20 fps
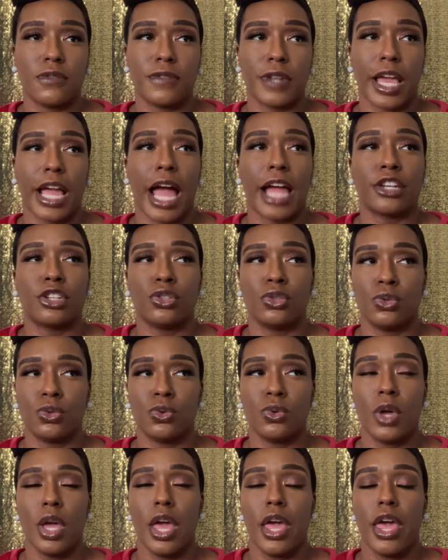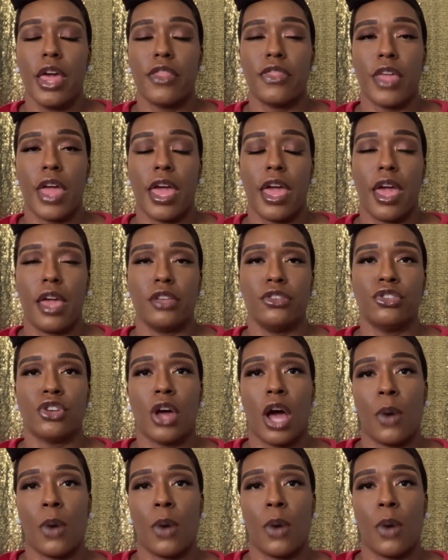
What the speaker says: Like, I knew that, you know, I